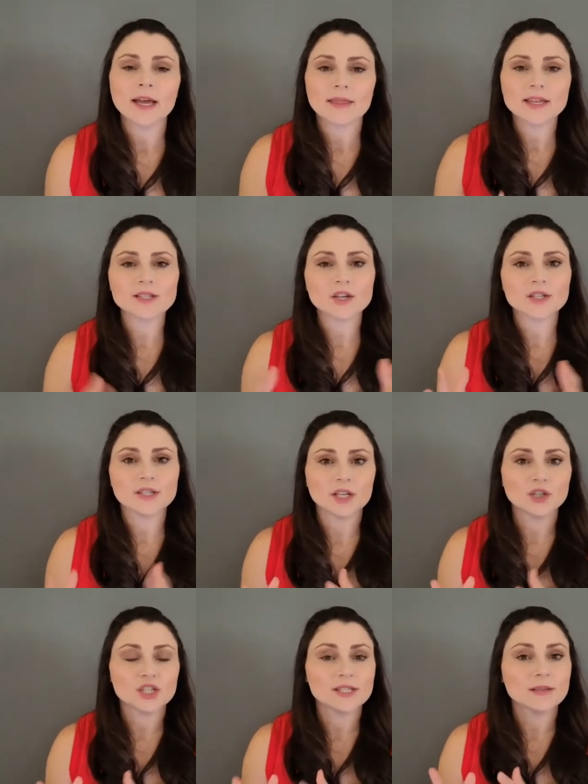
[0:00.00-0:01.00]
these are
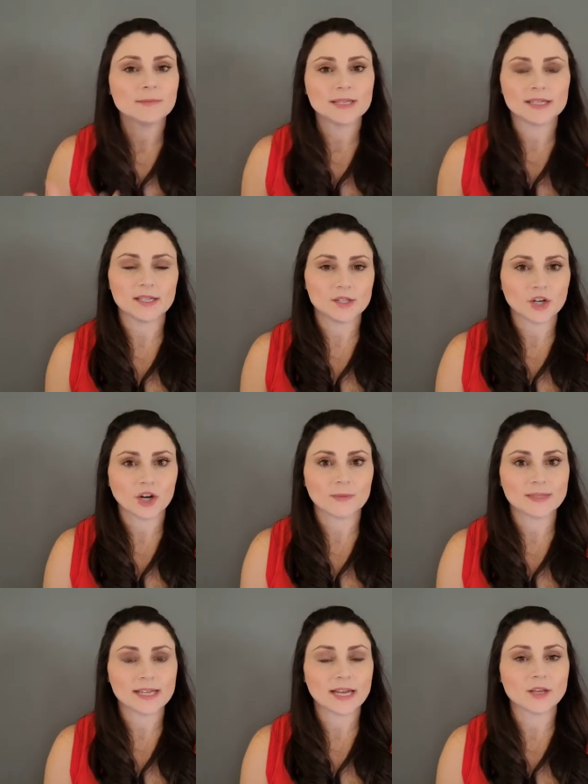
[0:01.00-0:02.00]
still just the business
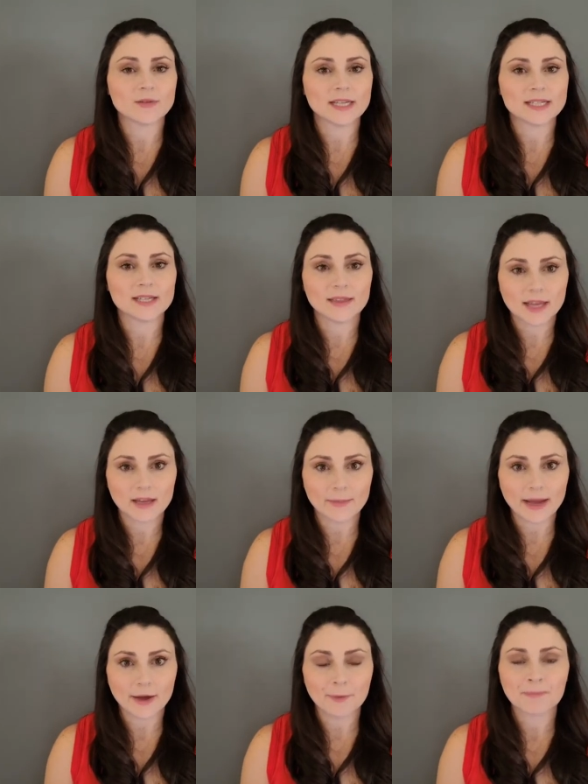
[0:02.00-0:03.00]
terms that you need to think
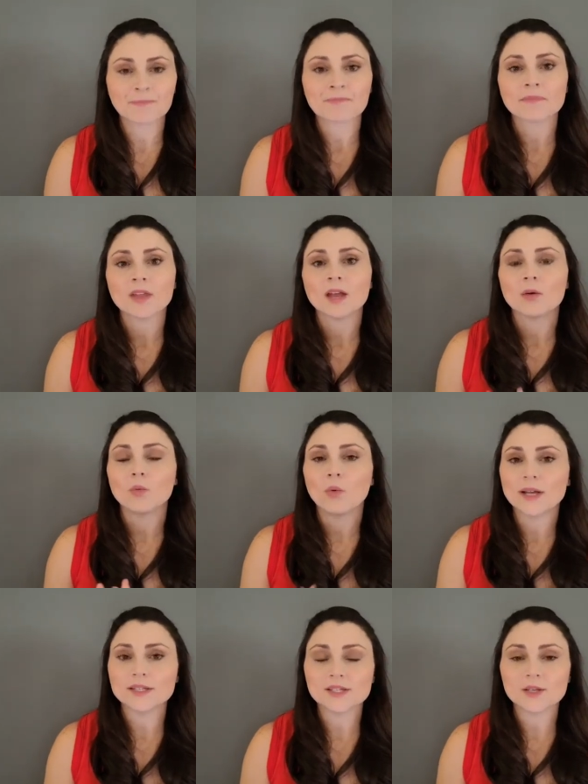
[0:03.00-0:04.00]
about.
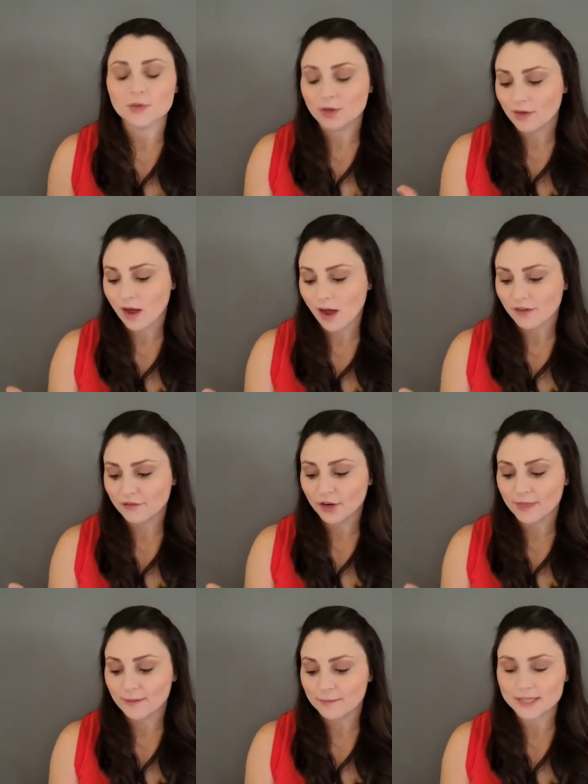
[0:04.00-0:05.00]
Once you know the offer
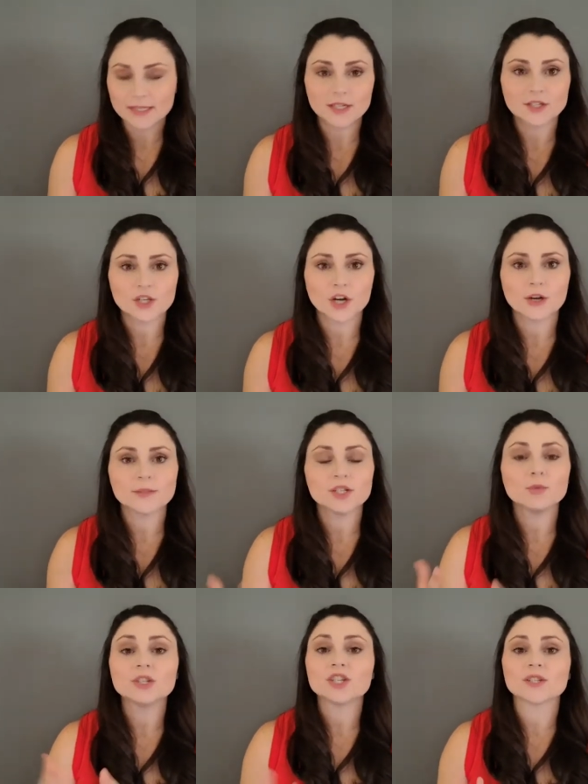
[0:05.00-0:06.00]
and the business terms,
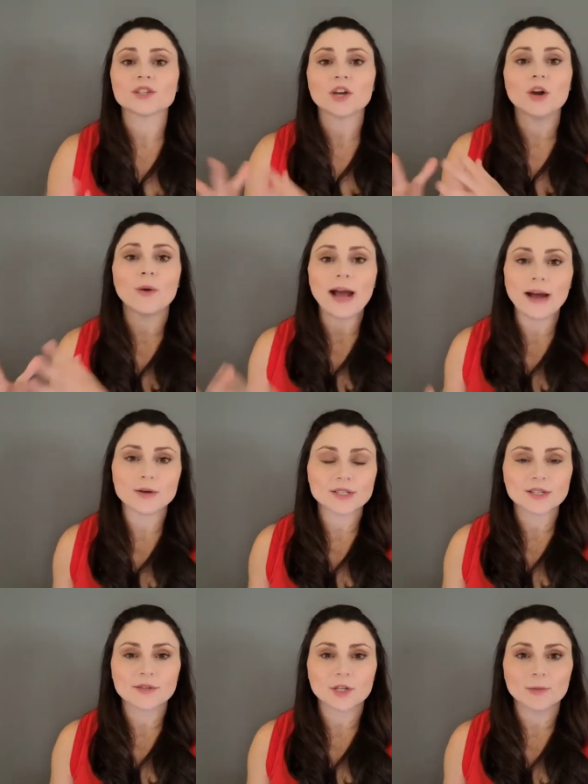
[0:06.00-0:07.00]
you would just go out
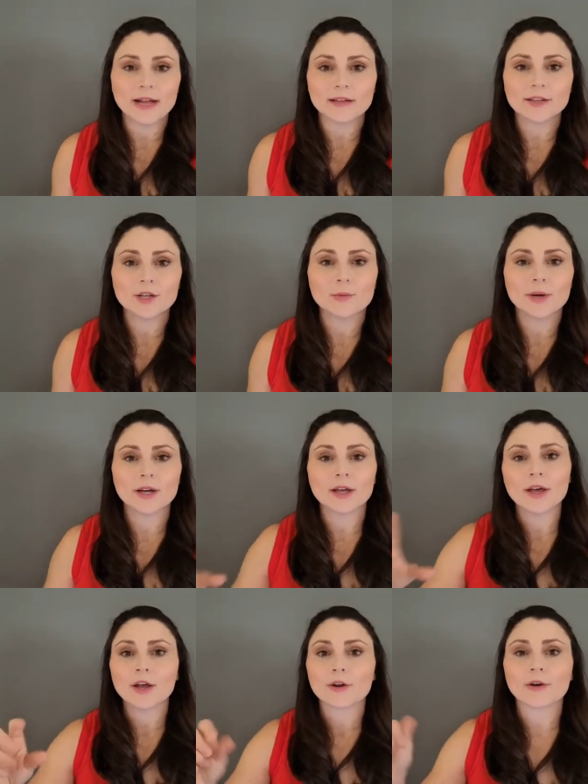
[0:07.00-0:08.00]
to Little Black Legal Book,
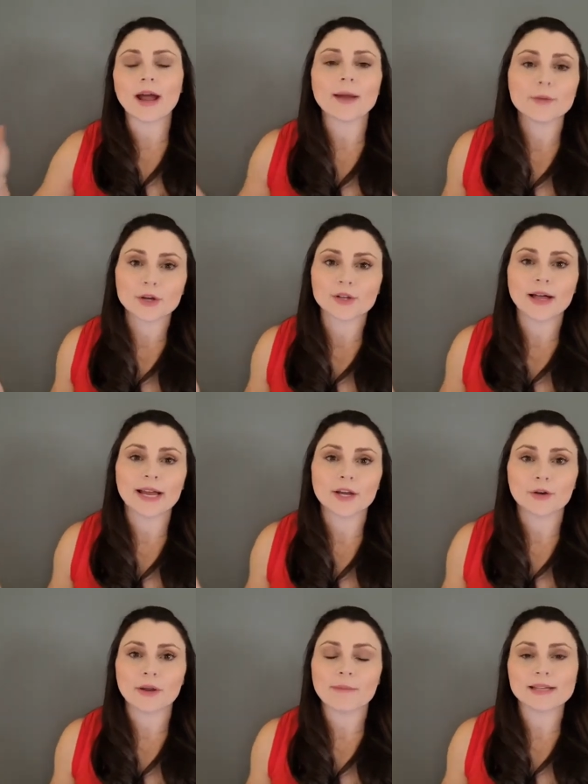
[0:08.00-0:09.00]
grab your client
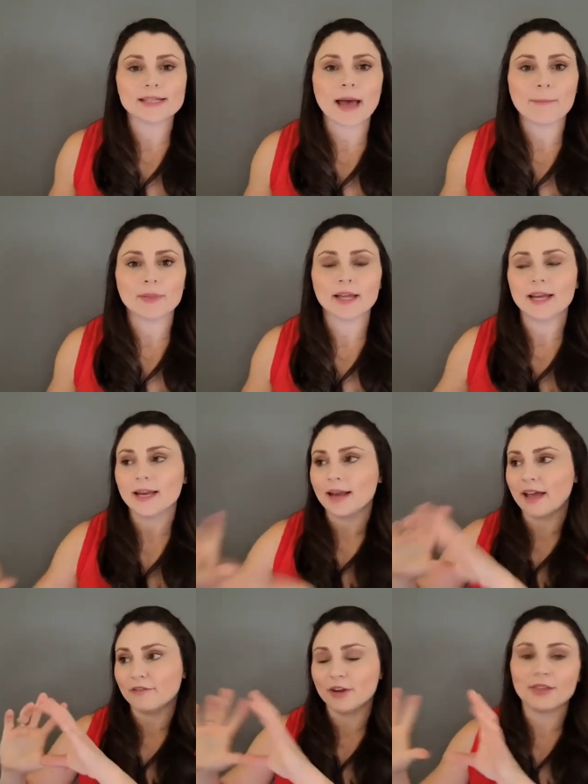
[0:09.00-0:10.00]
agreement template, and
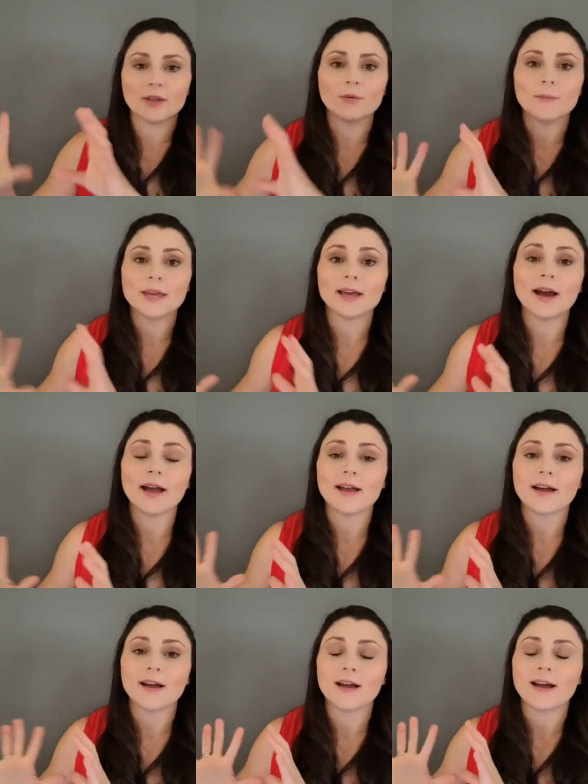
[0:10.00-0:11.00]
everything will be
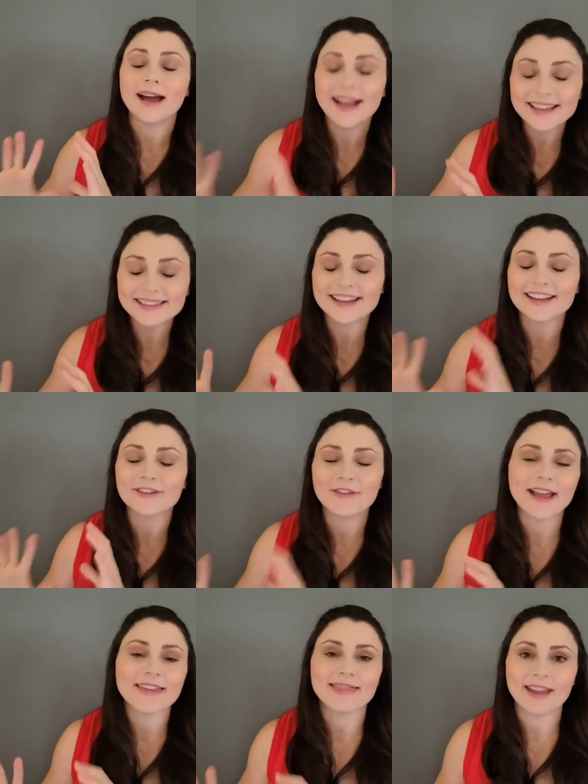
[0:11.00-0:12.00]
highlighted
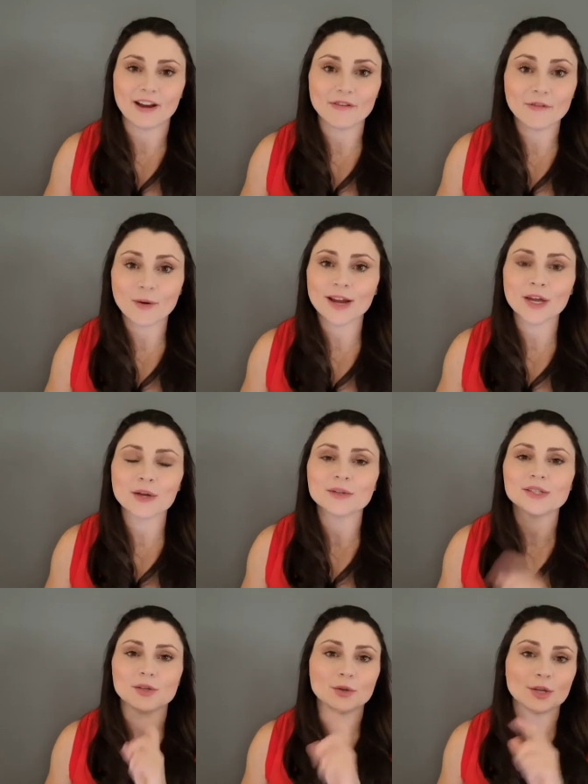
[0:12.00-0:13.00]
right there for you,
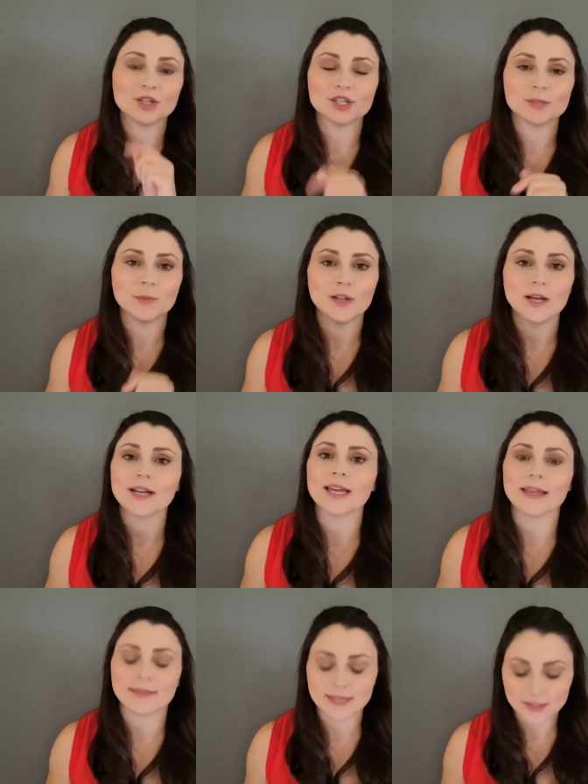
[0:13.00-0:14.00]
so you can just plug
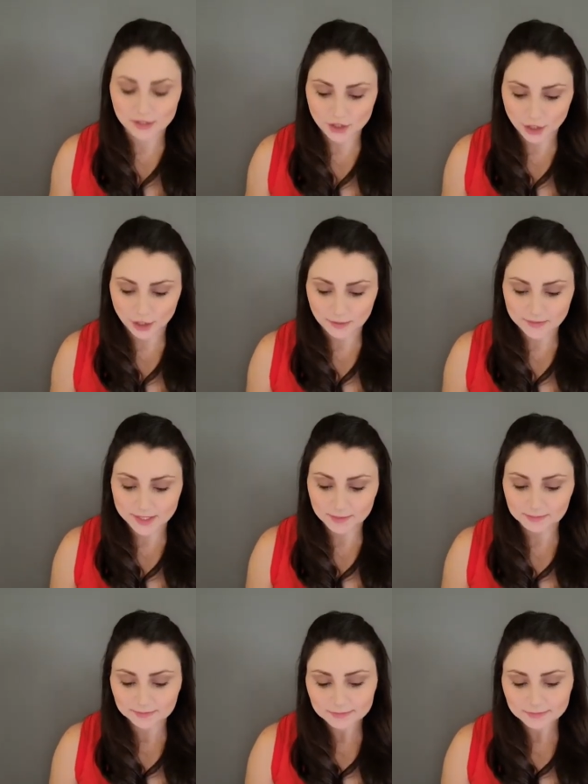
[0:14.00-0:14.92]
in these terms.